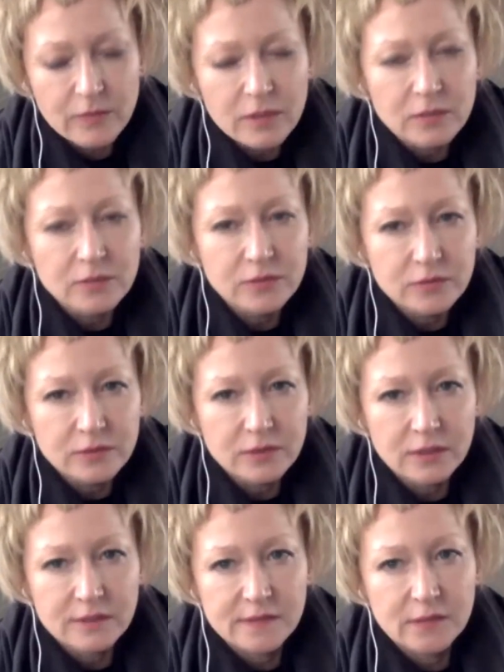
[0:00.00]
We will
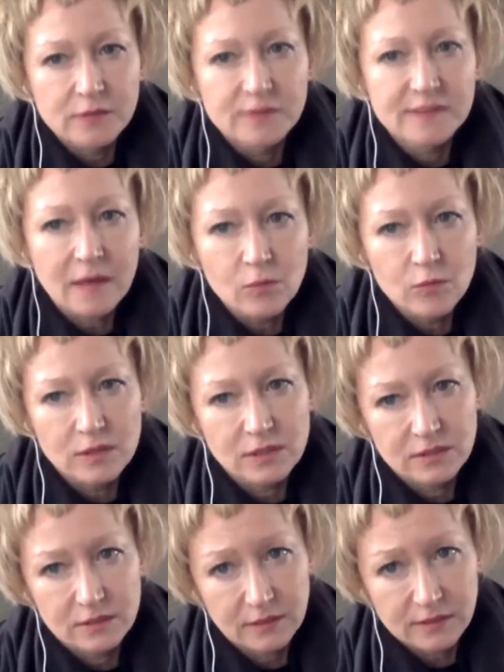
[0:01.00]
do the ICO
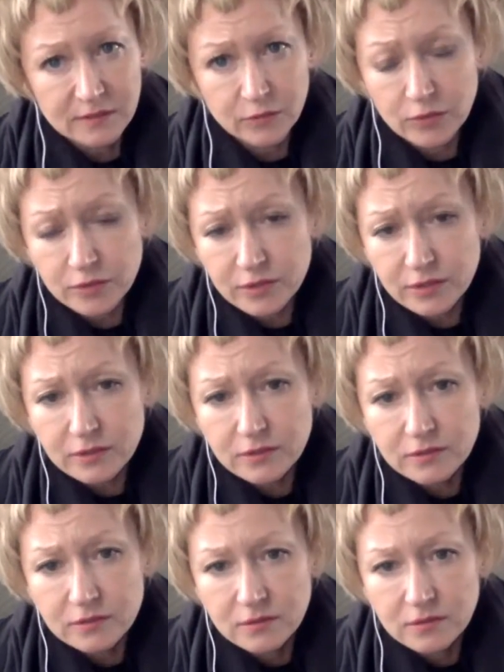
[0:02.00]
somewhere in the next quarter,